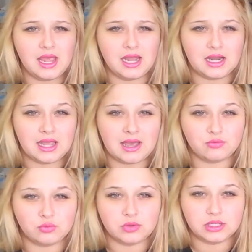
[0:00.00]
and I have
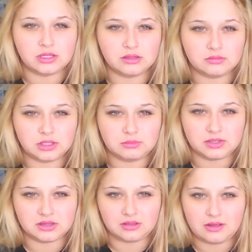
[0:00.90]
really, really
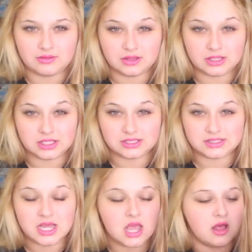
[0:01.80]
been loving
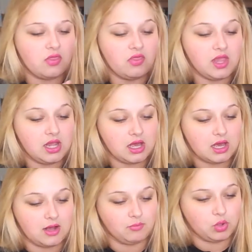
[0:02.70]
this.
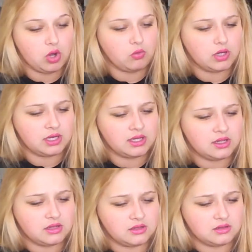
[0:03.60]
The
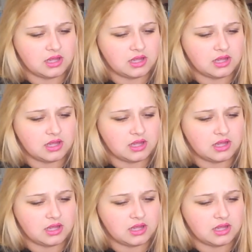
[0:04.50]
coconut,